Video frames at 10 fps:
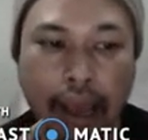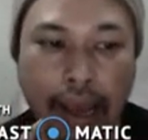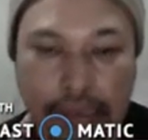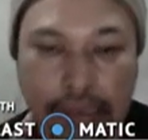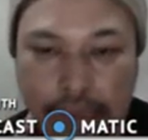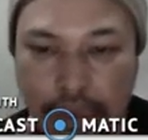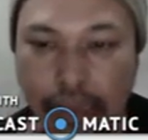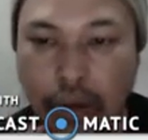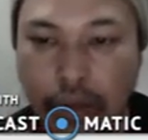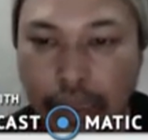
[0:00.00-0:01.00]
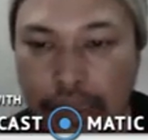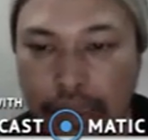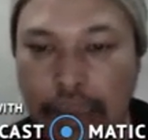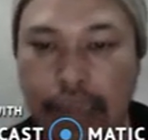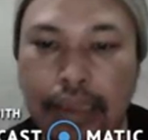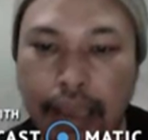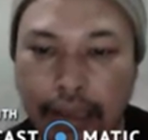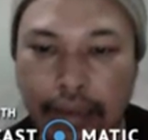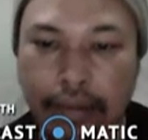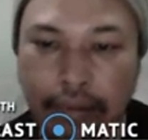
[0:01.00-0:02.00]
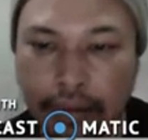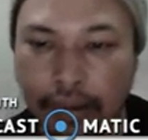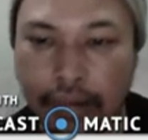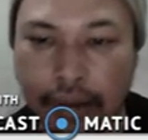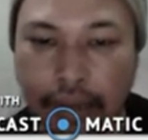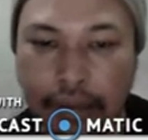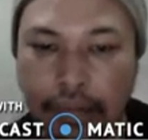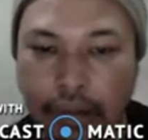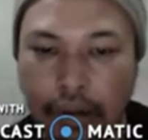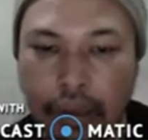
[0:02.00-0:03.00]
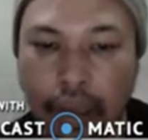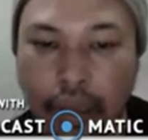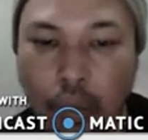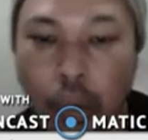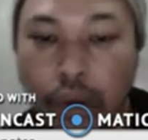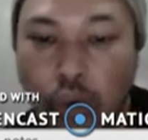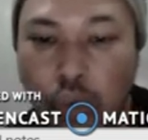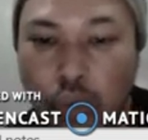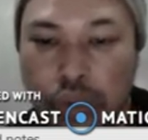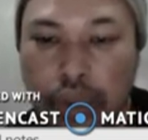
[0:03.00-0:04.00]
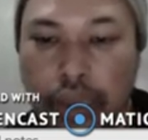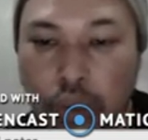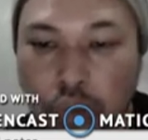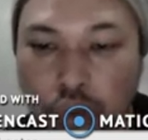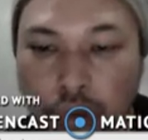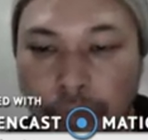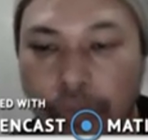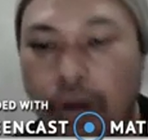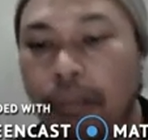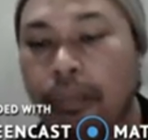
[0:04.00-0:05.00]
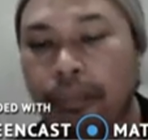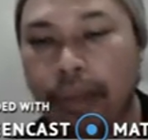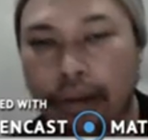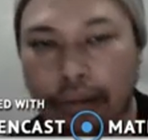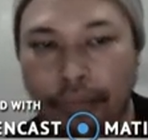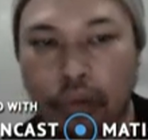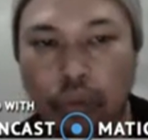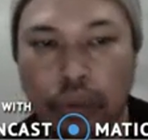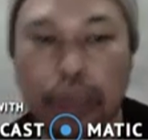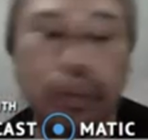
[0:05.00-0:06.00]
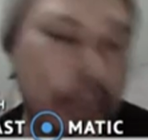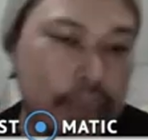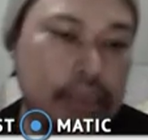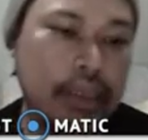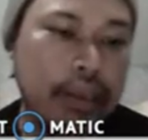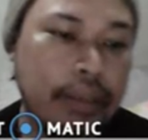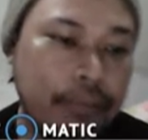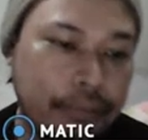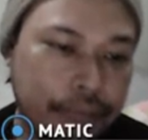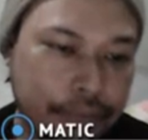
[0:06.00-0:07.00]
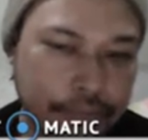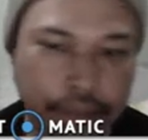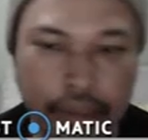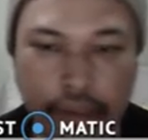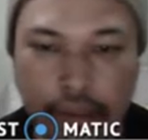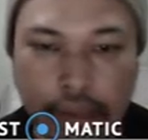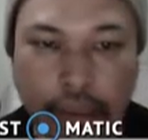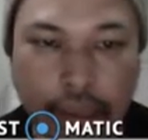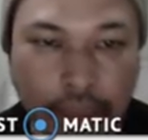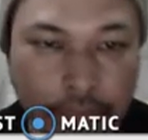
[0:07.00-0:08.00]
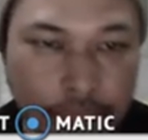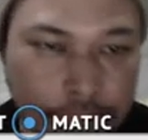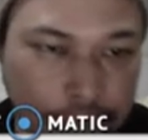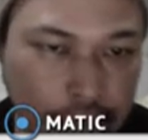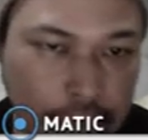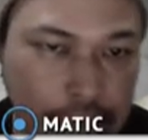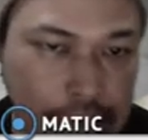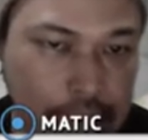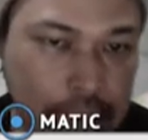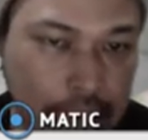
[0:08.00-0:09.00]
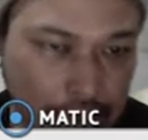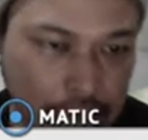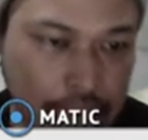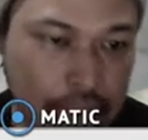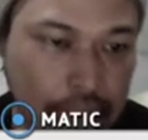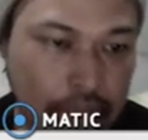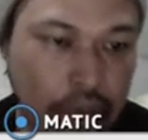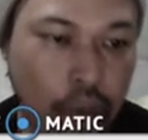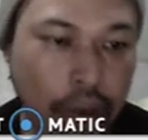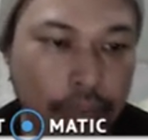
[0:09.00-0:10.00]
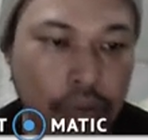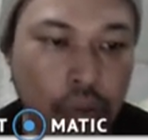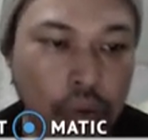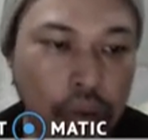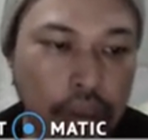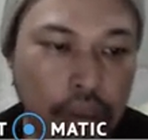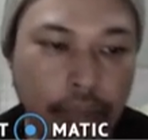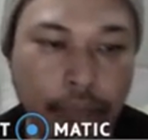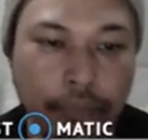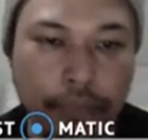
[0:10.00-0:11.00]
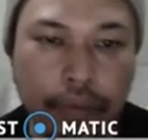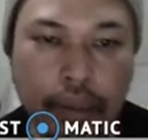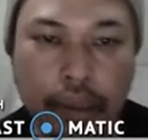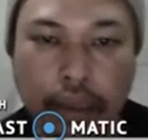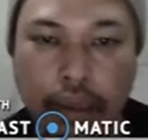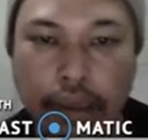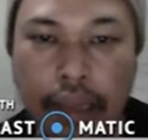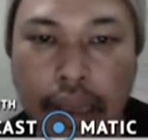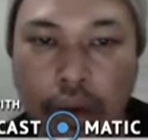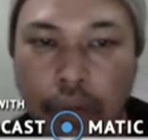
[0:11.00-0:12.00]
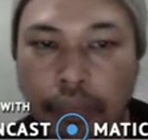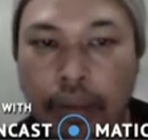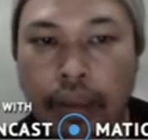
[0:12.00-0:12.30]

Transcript: answer. Okay, this is that. All right. Okay, what conclusion can you draw from paragraph 2? This is inferencing. You have to infer. Now,